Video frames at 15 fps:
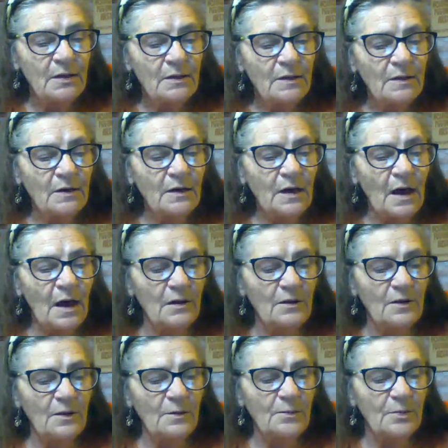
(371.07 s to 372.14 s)
The call
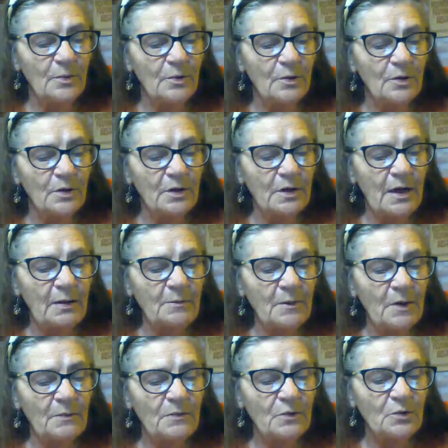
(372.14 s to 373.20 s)
of the brook came
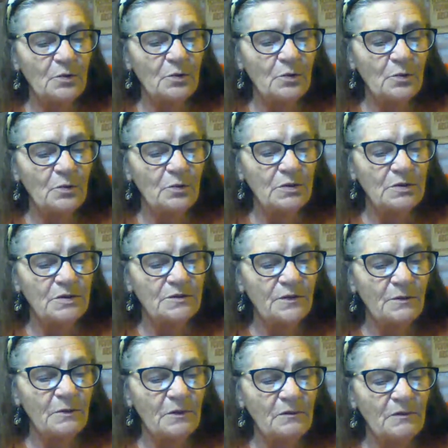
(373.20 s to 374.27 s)
up through the woods
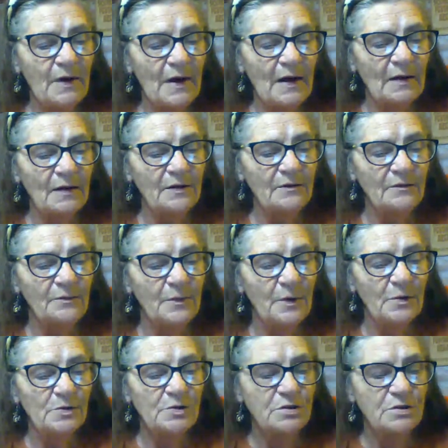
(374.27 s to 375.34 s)
from the valley of
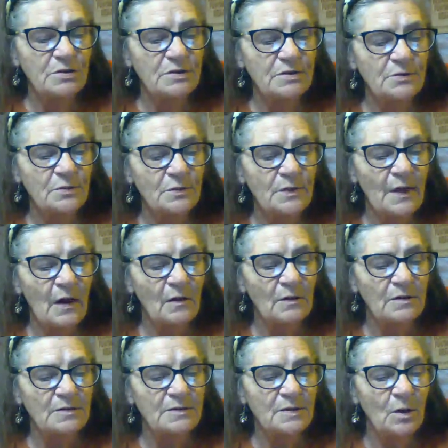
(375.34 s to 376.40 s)
birches with all
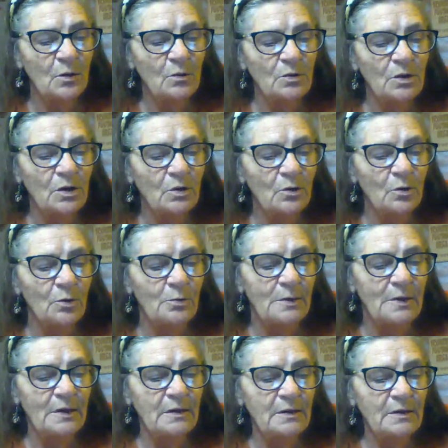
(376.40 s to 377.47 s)
its old allurement.